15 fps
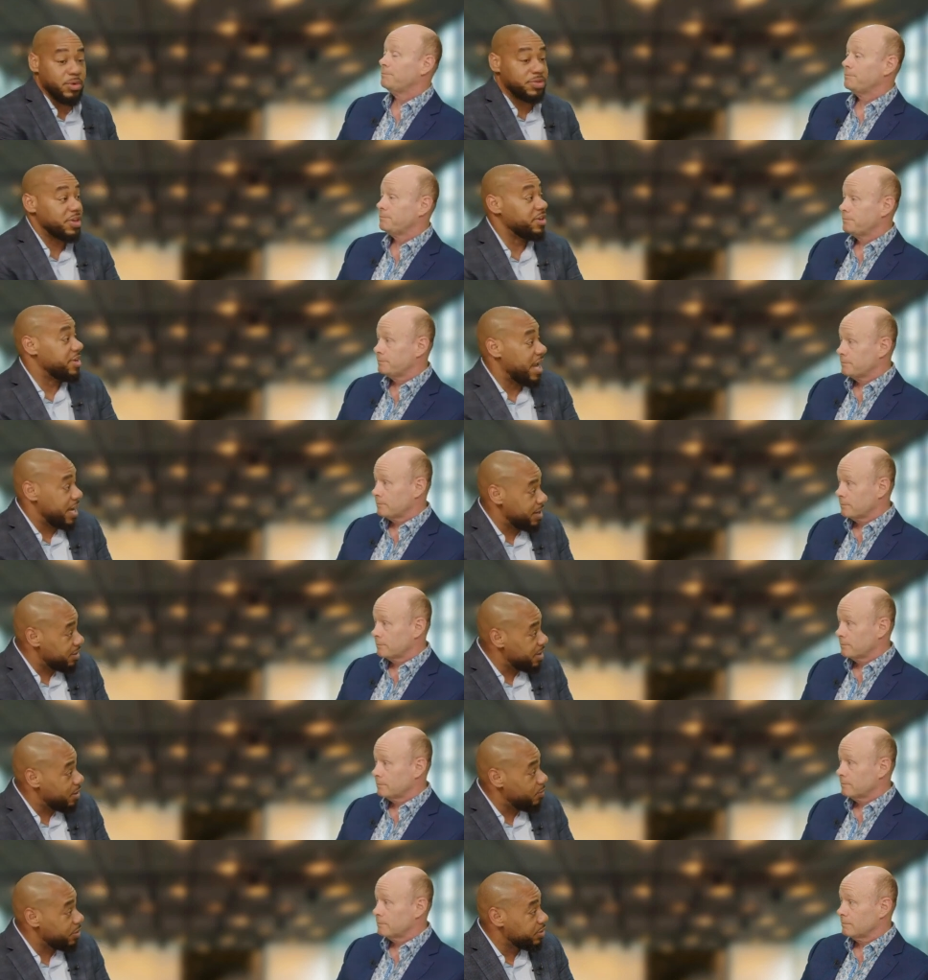Speaker 1: with the data
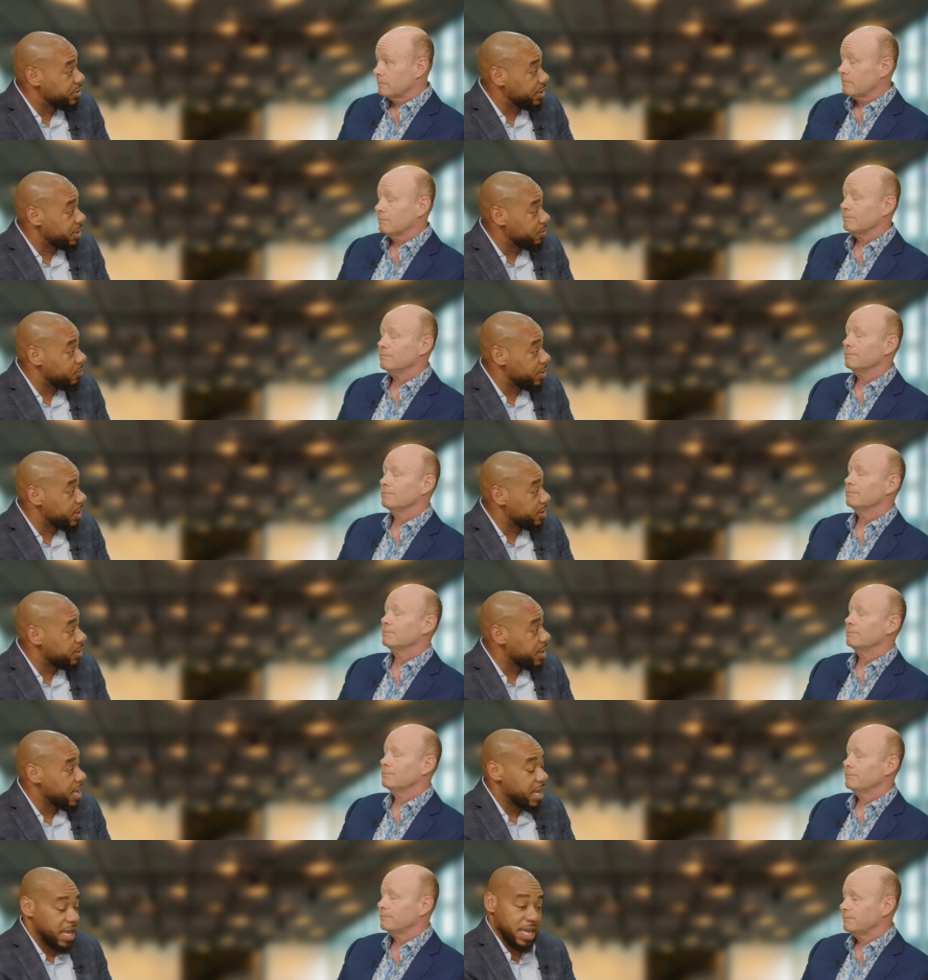that we're dealing with,
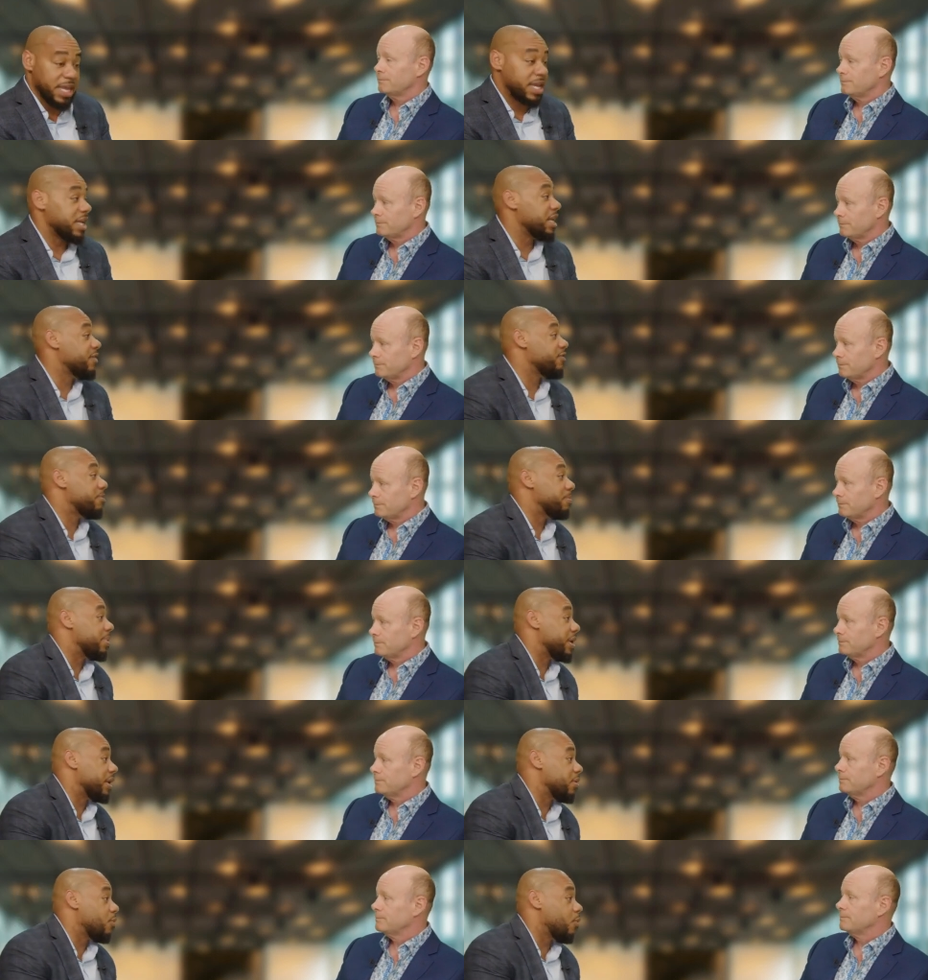mm-hmm. it can even
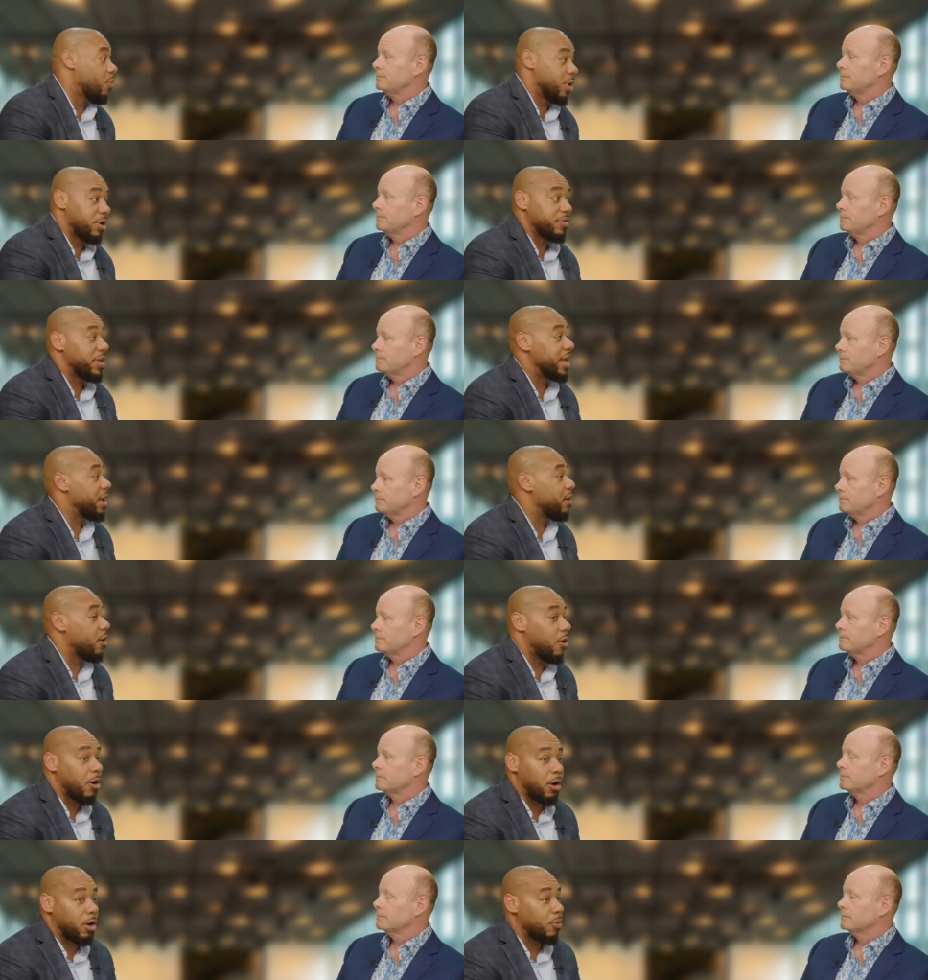be where they
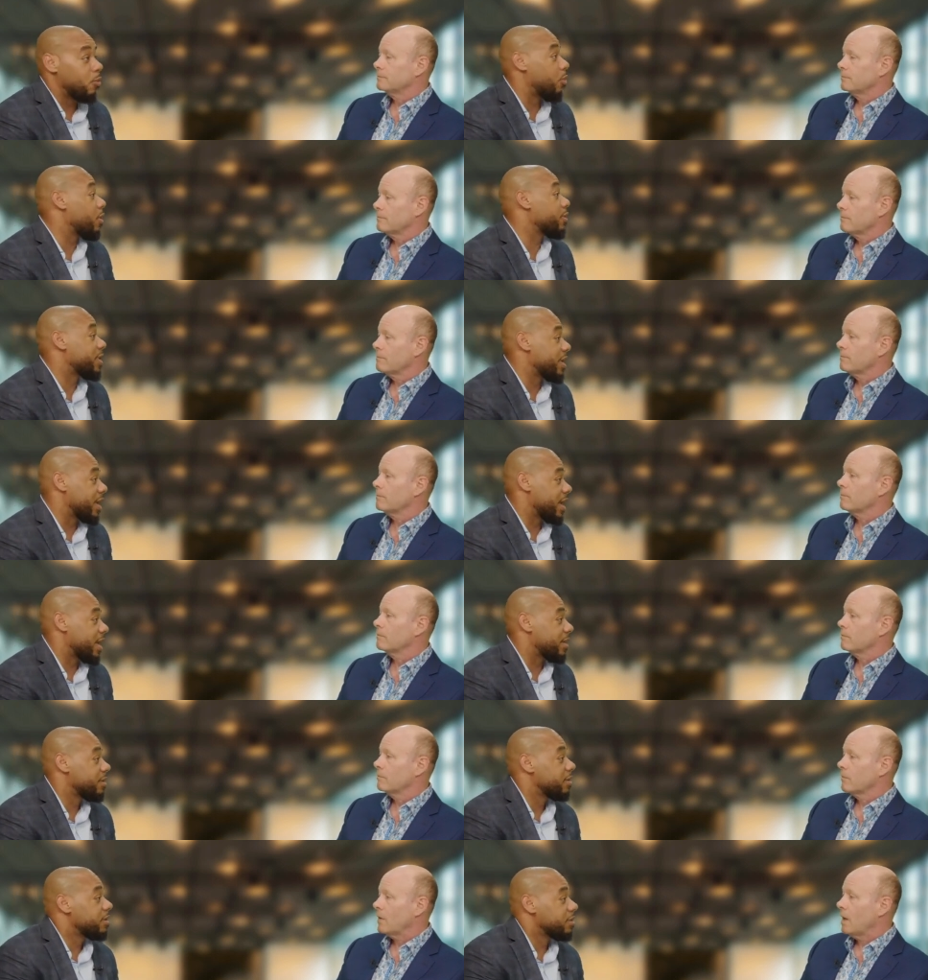are working
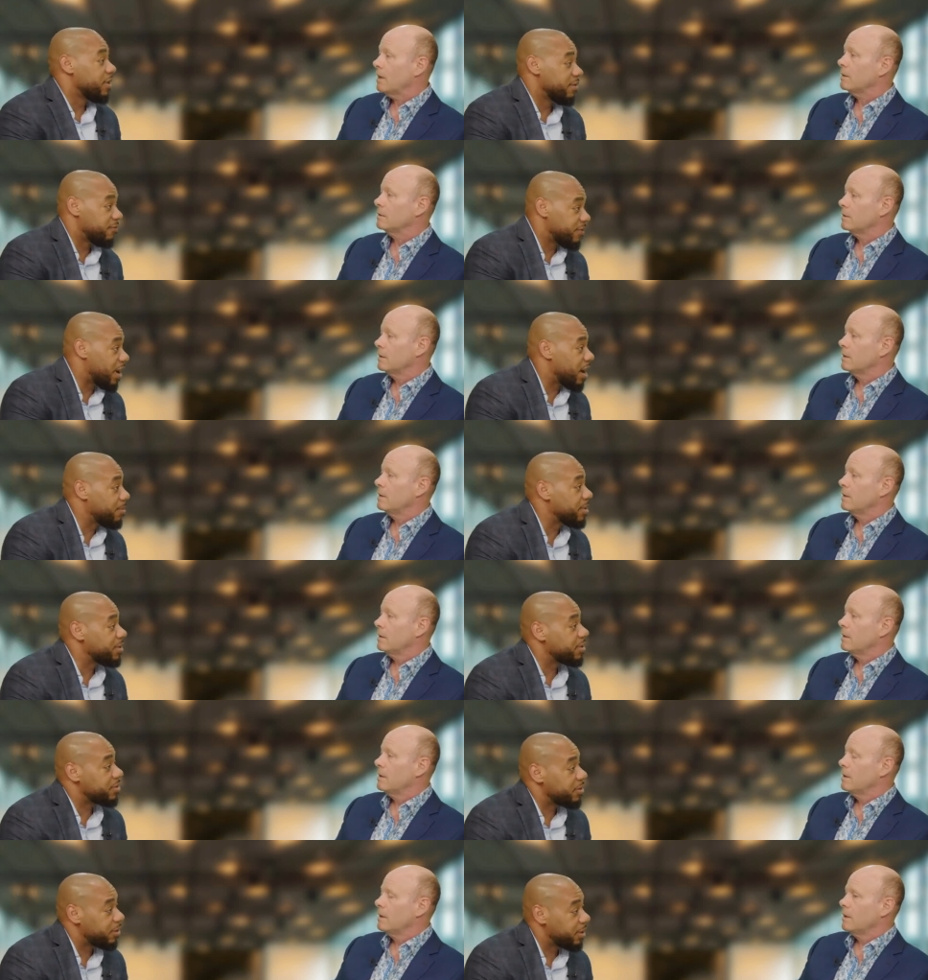at. Yep. The environment
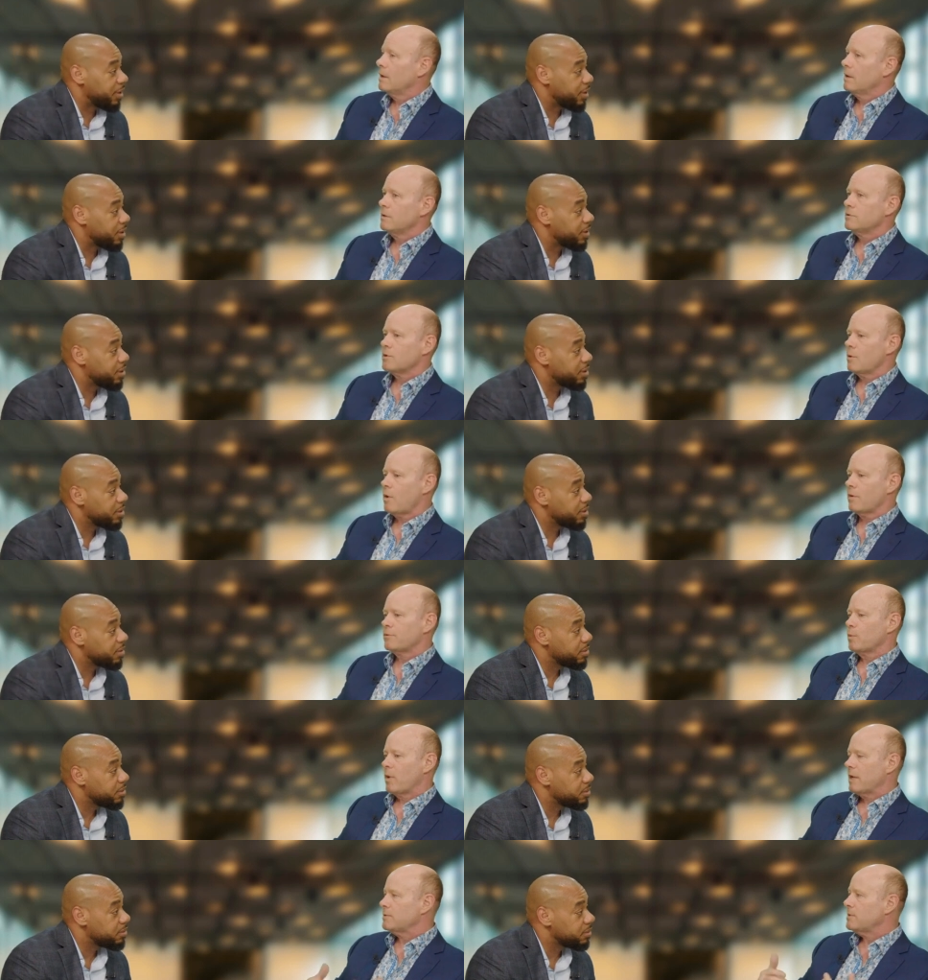that they're in.
Speaker 2: So
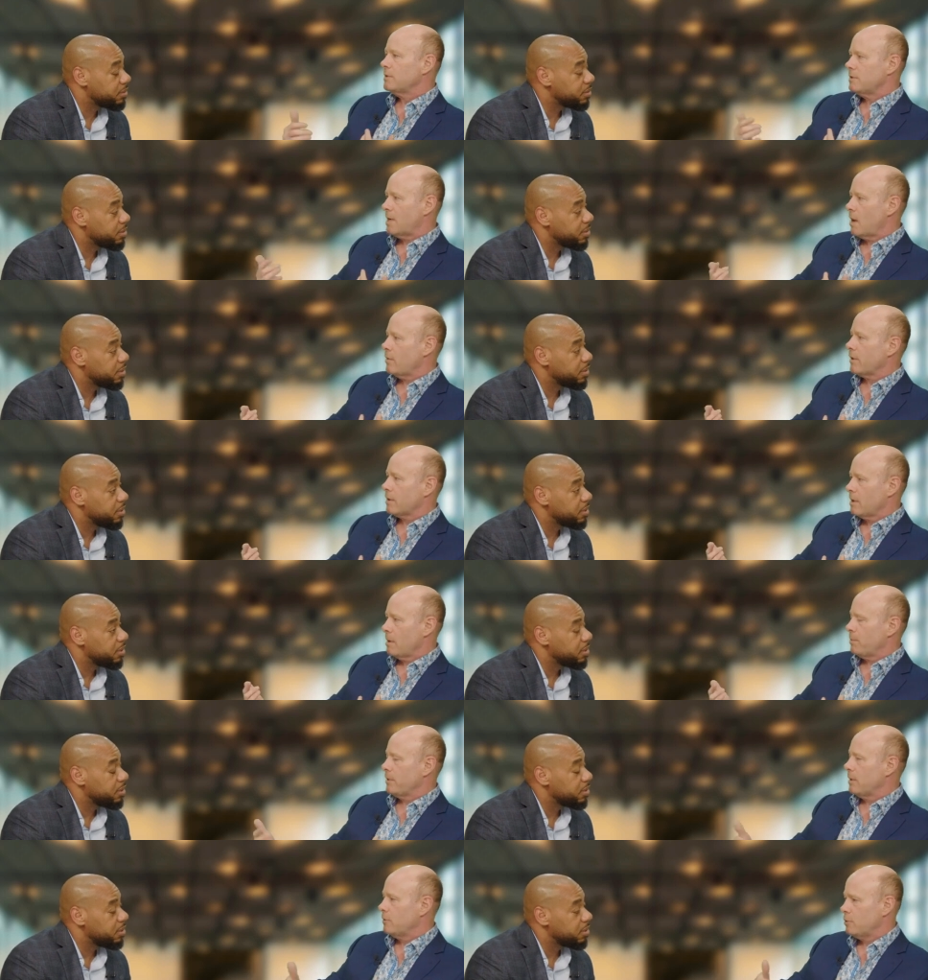often, when I sit down with a
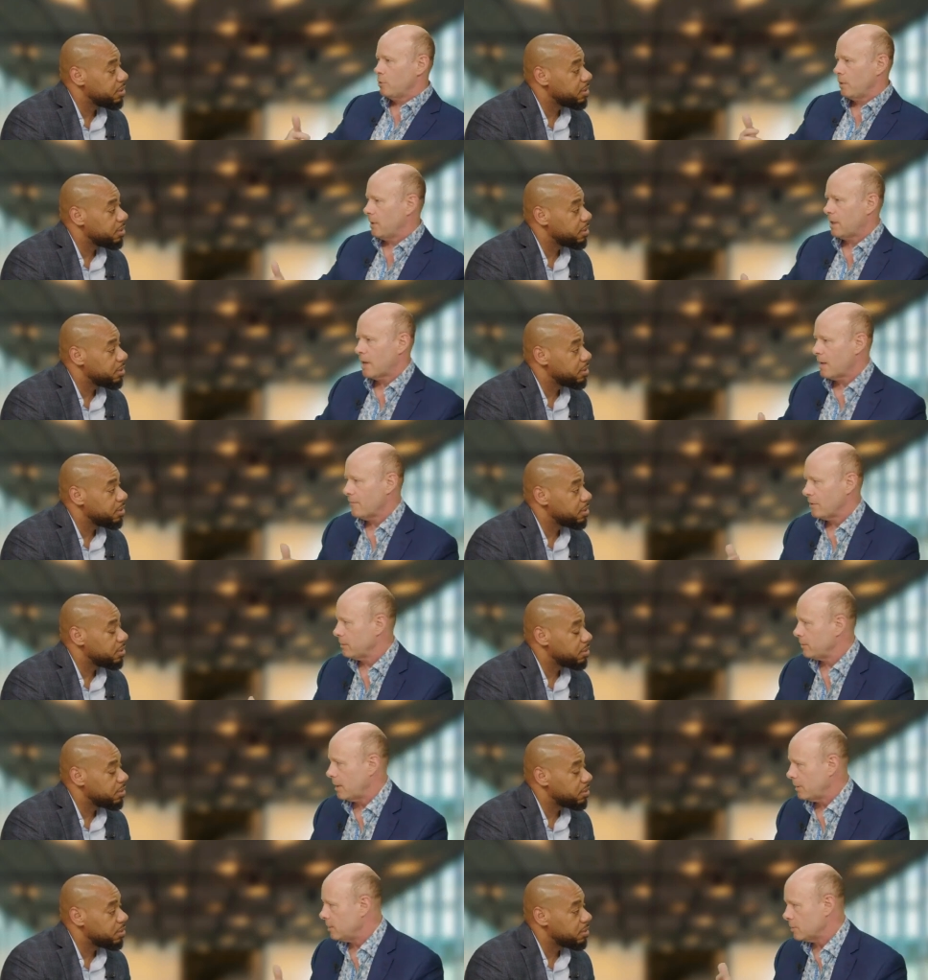company and do any kind
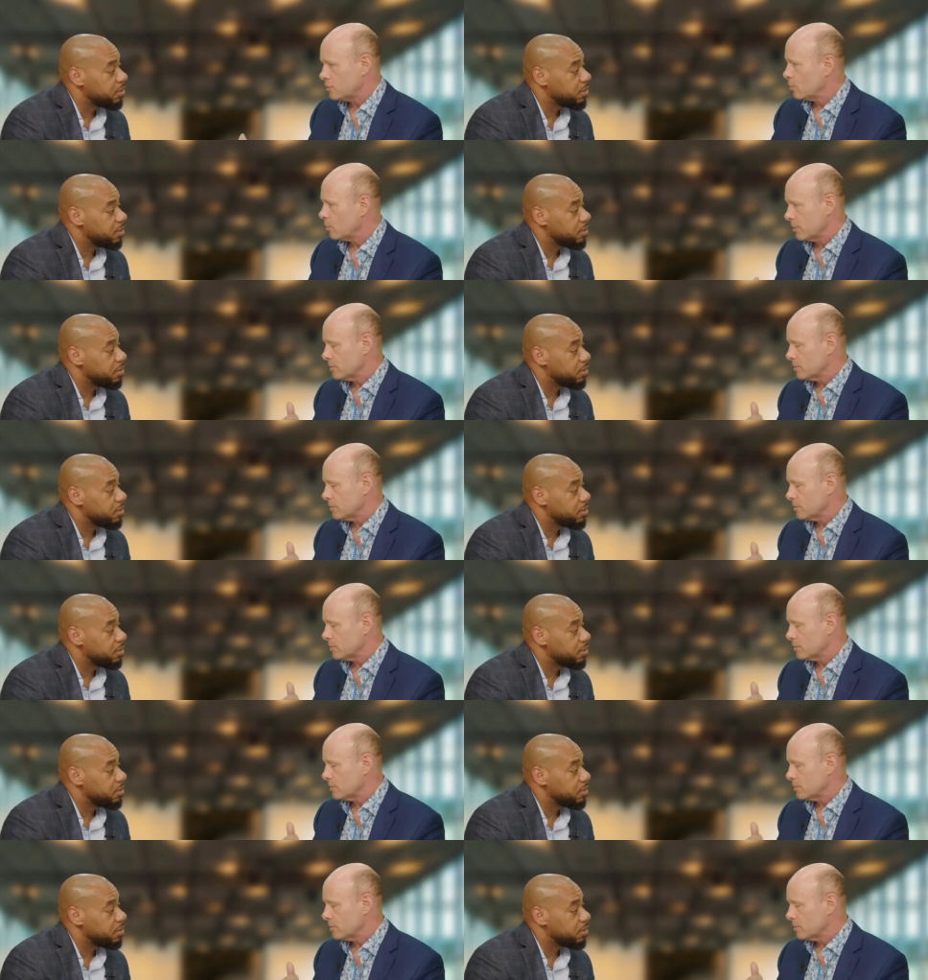of initial